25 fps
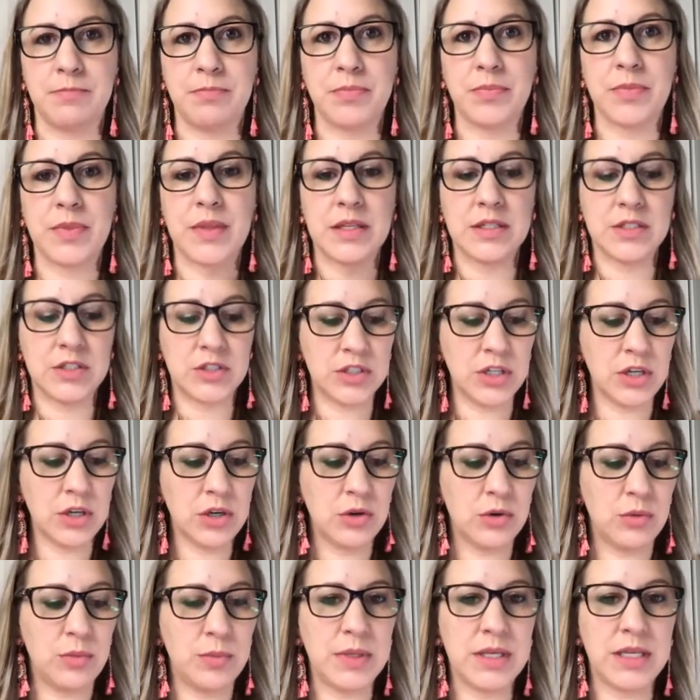
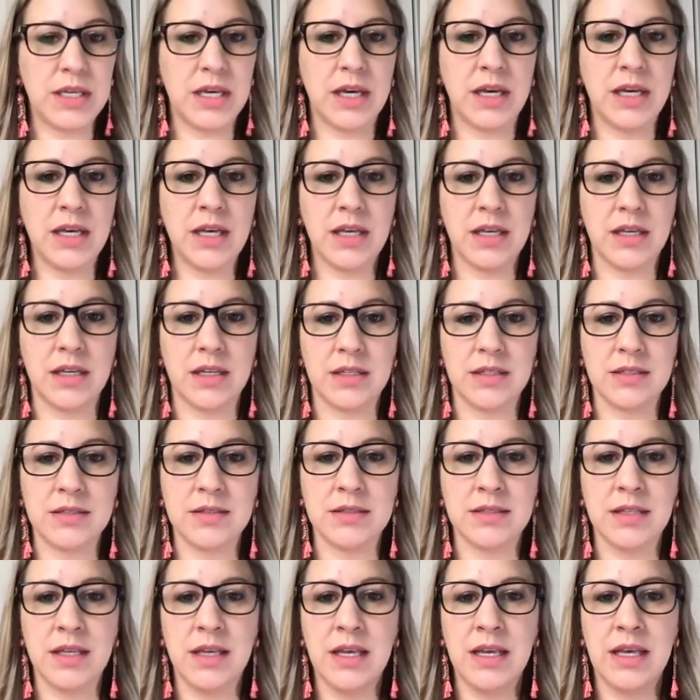So because
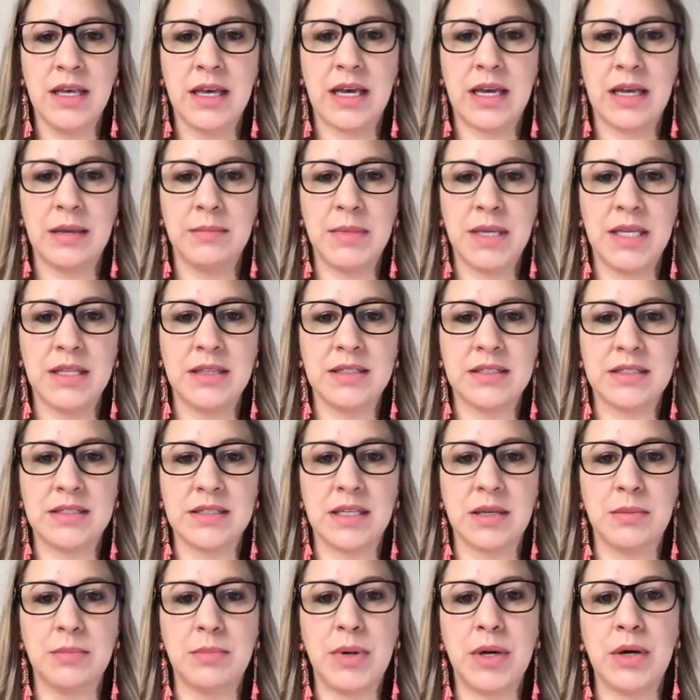I made this a
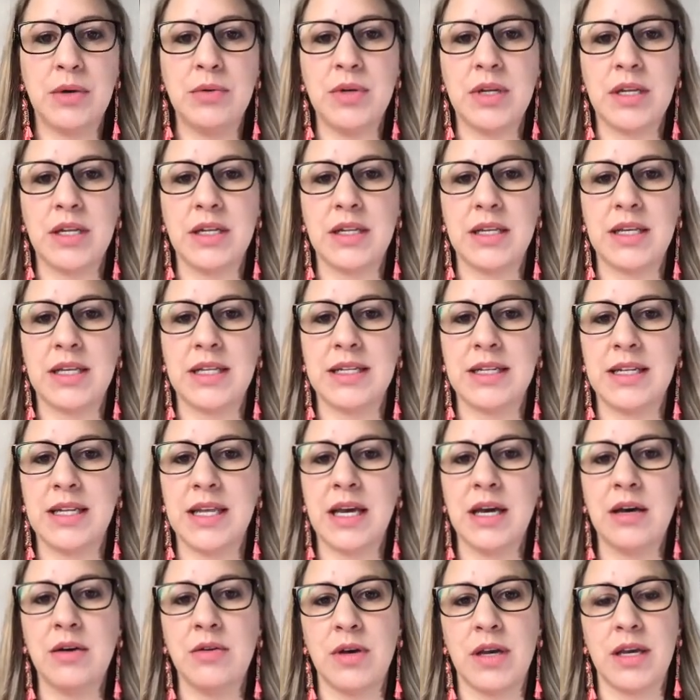component, it
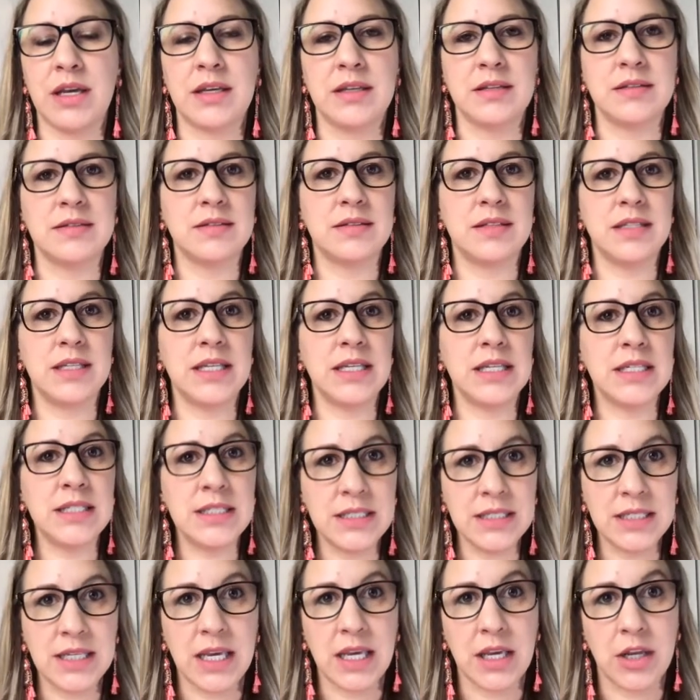now has the
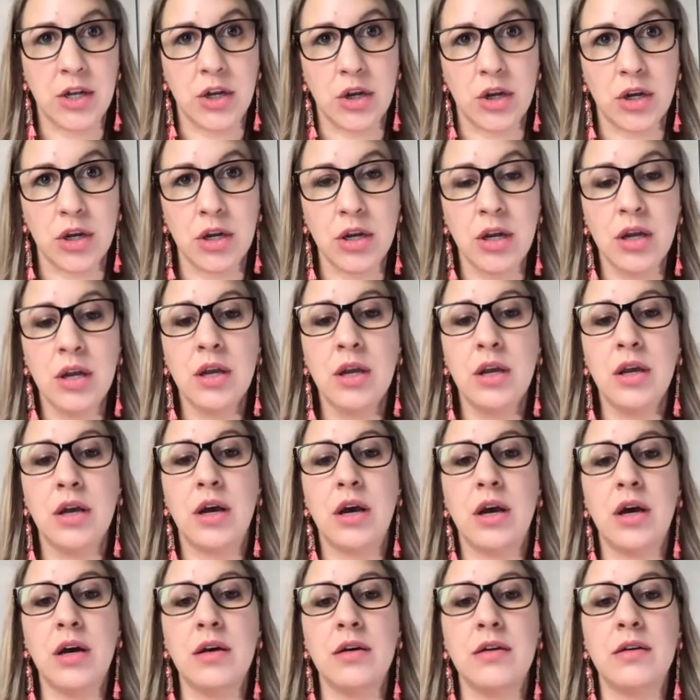indicator
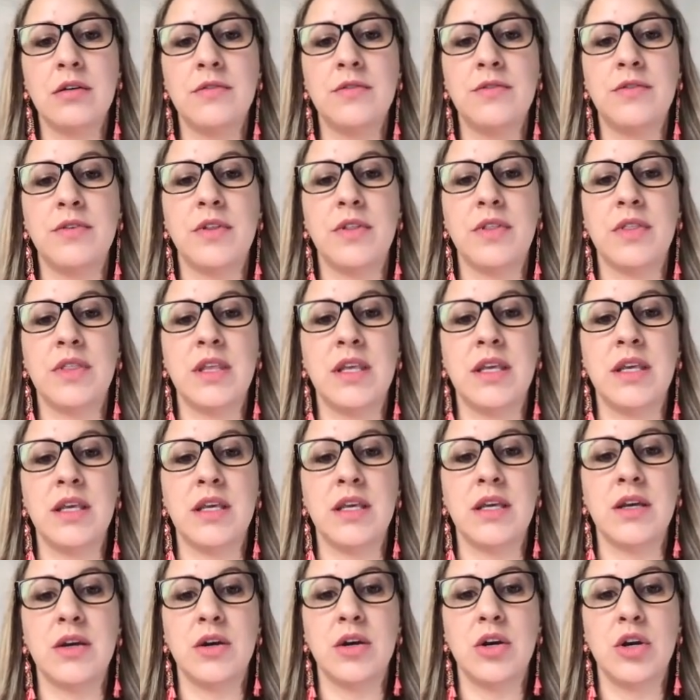of
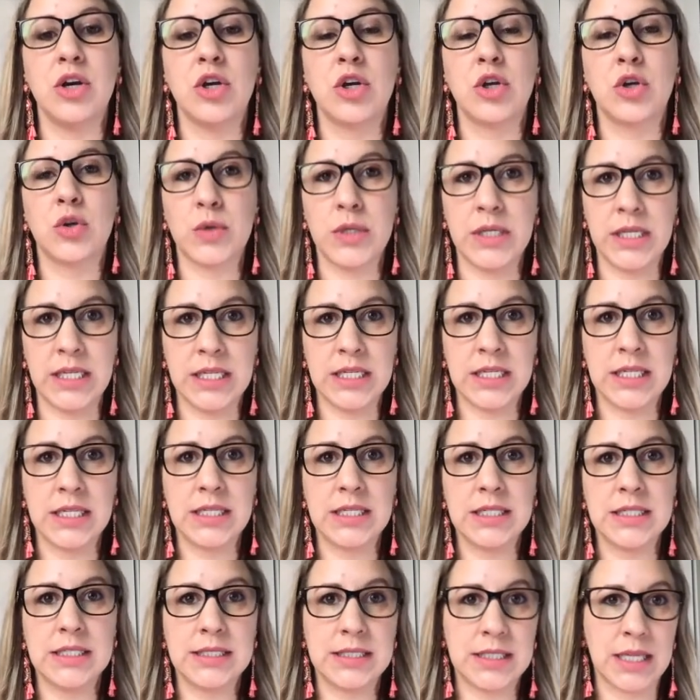the green
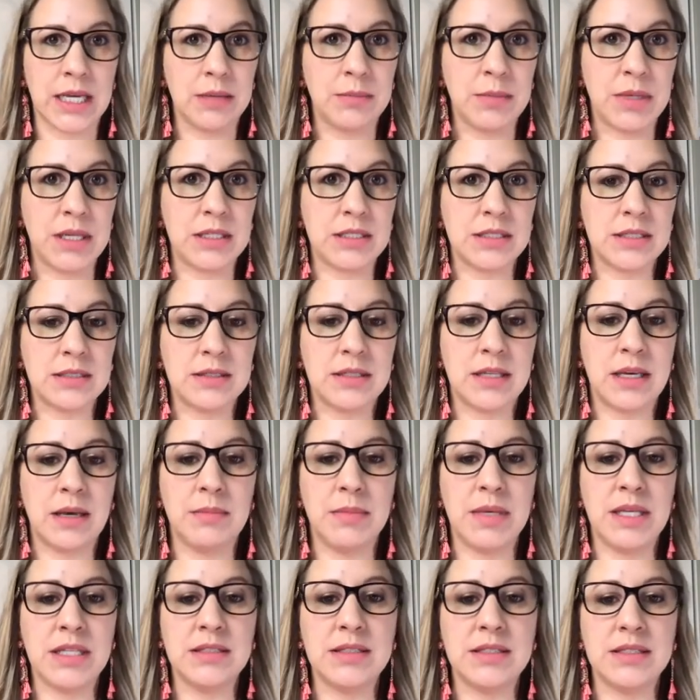diamond. That
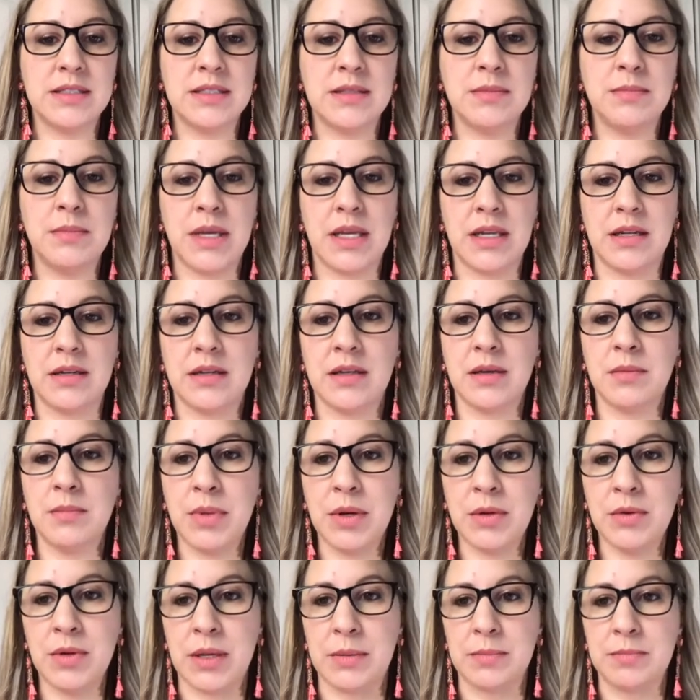means it's a main
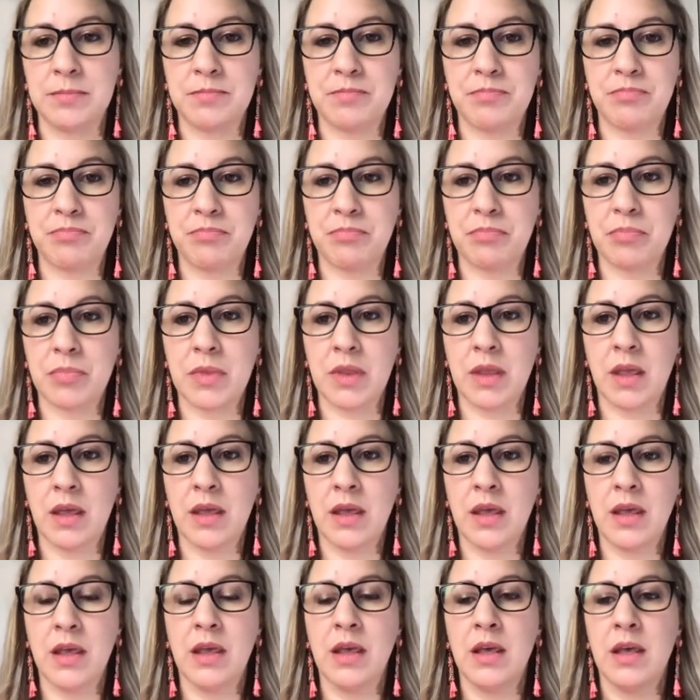component.
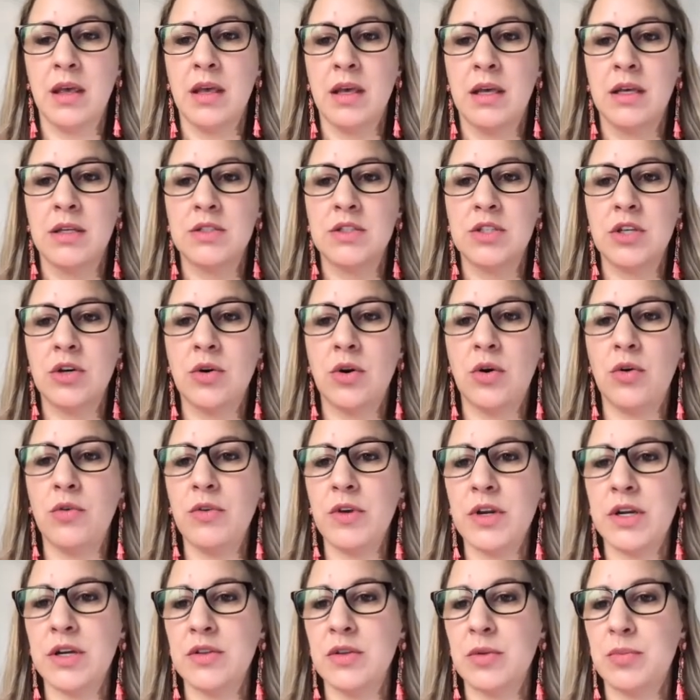So over
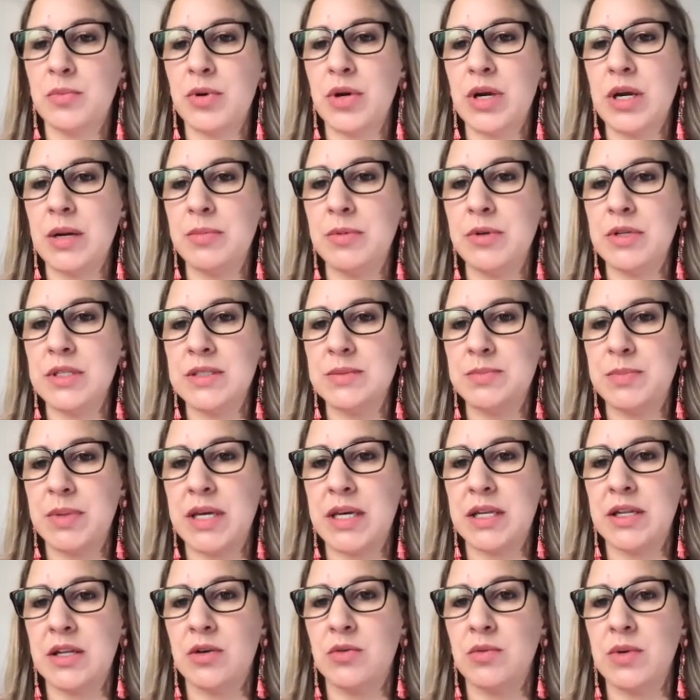here in the properties
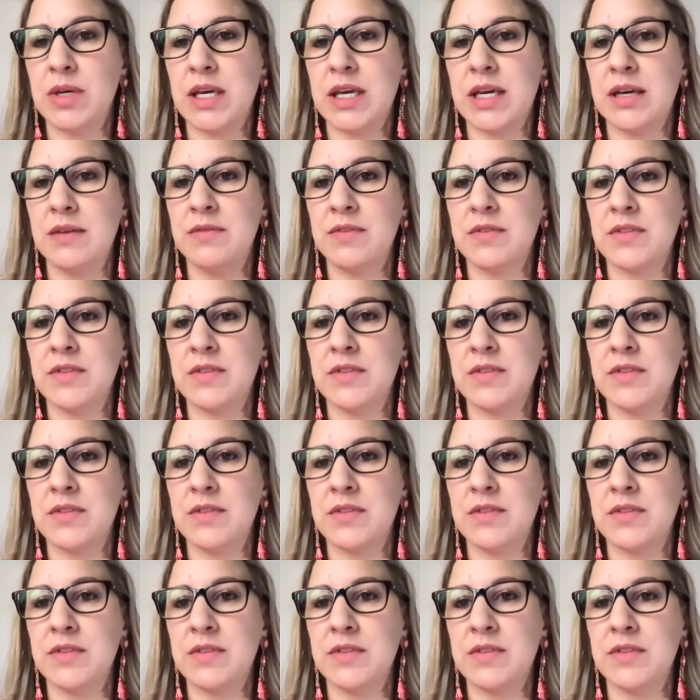panel, we have the